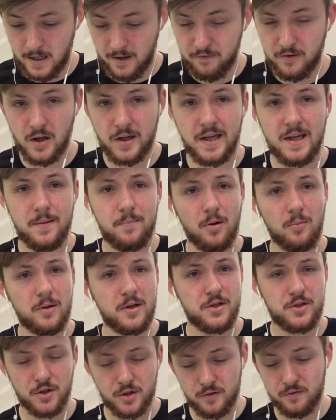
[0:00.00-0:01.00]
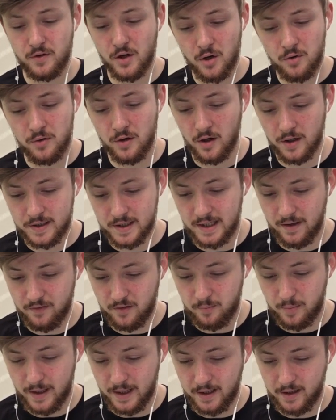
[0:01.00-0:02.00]
I feel like he probably should have known that I did
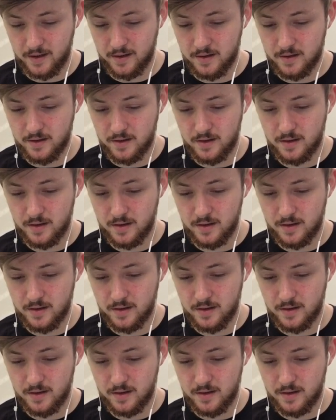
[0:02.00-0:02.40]
have the Pekka,